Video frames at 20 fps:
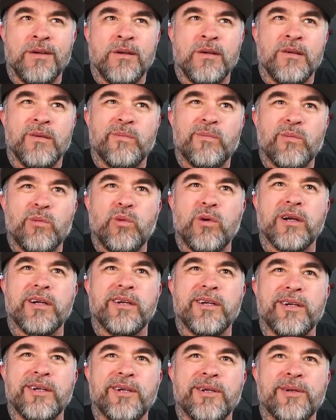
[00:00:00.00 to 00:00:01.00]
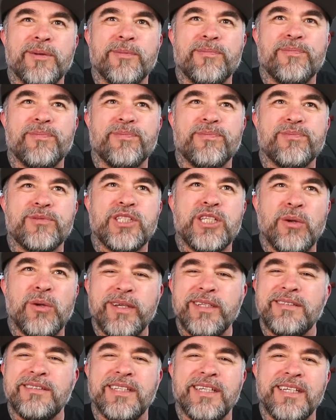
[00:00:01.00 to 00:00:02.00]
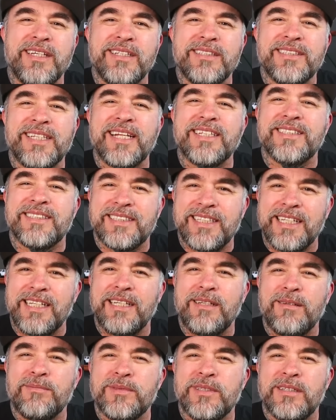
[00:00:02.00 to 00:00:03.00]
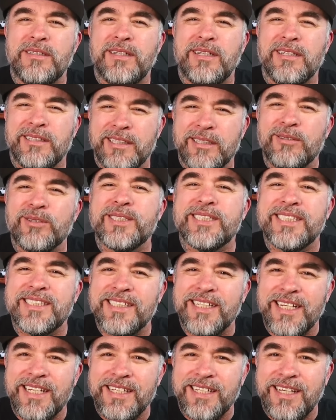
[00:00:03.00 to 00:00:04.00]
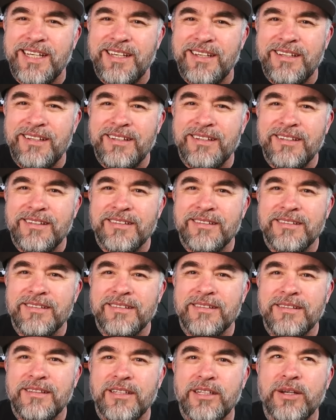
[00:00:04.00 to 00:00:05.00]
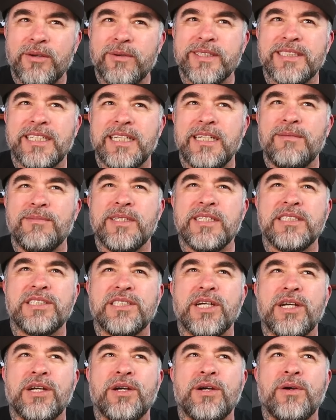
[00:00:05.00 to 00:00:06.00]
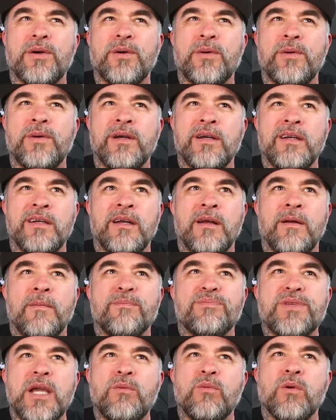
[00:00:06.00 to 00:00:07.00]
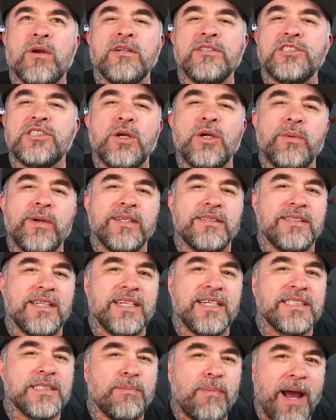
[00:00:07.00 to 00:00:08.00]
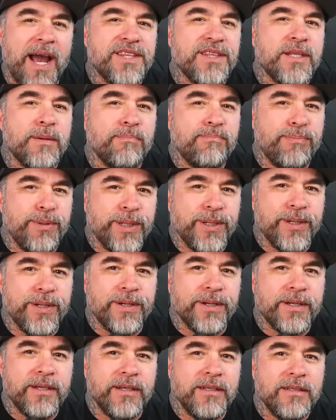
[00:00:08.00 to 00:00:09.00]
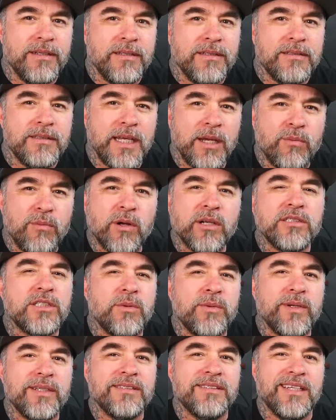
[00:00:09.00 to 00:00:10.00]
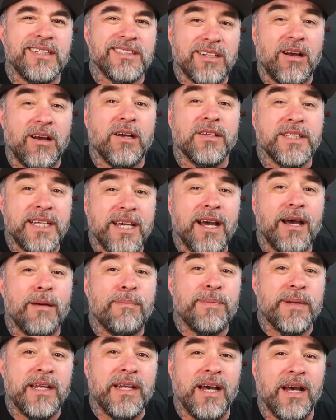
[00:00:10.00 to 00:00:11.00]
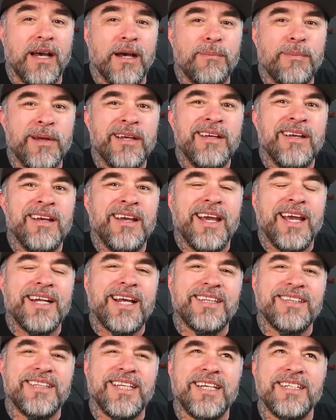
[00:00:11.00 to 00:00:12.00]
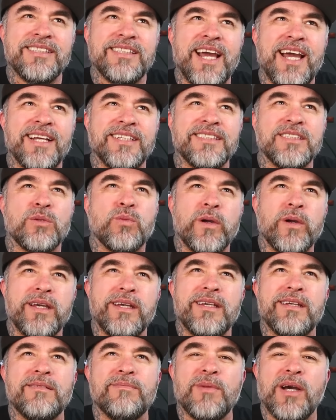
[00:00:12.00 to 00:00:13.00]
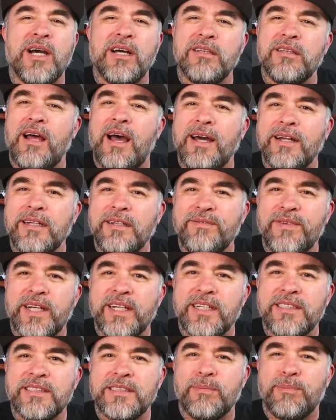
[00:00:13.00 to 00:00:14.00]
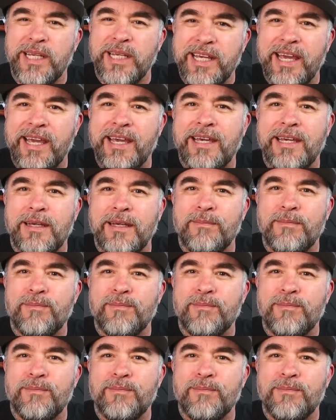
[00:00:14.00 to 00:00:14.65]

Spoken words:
were doing things that seemed a little sneaky. It seemed as though they weren't doing things by the book. They weren't doing things on the up and up. And I think that's when a lot of us became